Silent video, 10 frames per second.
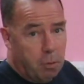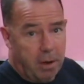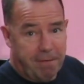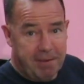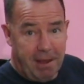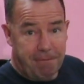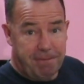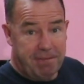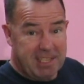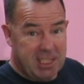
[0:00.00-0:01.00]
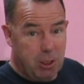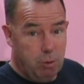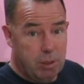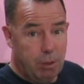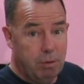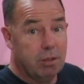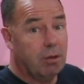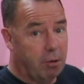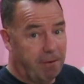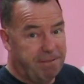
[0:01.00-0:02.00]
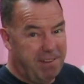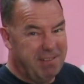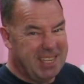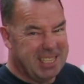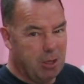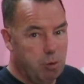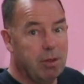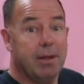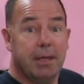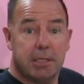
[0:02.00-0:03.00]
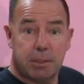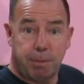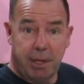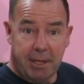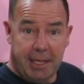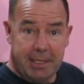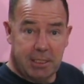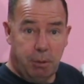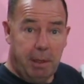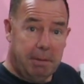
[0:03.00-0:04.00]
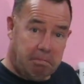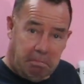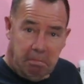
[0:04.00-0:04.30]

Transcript: when I fit a 52 tooth or a 50 tooth spur gear to it?